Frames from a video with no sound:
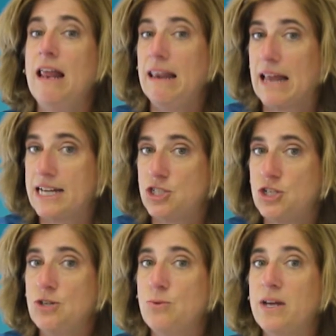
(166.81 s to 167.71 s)
line
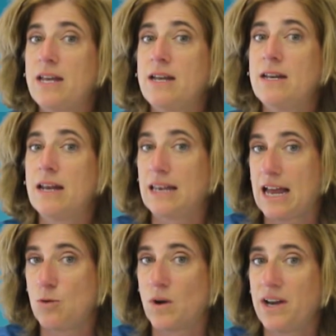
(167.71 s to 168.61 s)
two in,
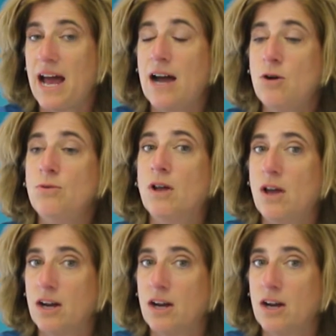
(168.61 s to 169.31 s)
line one out,